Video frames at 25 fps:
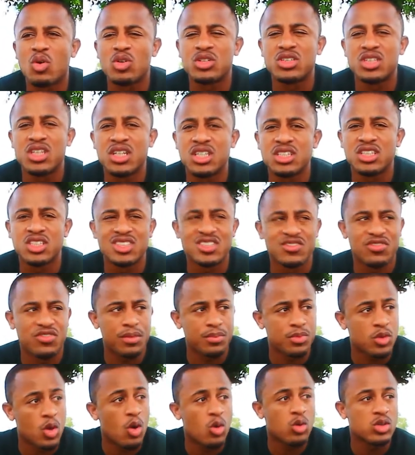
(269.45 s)
go to cities and
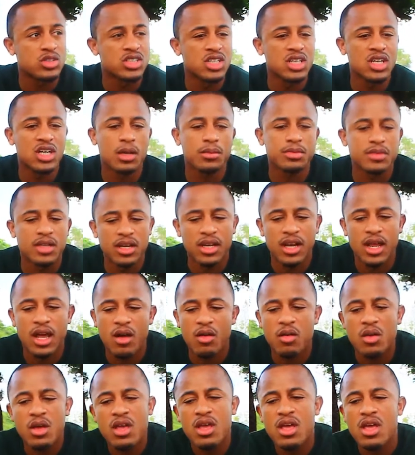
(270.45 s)
flip the whole city upside
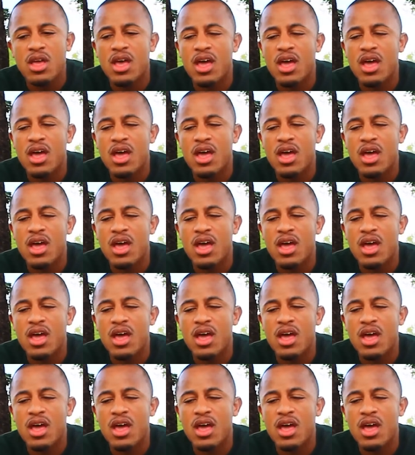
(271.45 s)
down.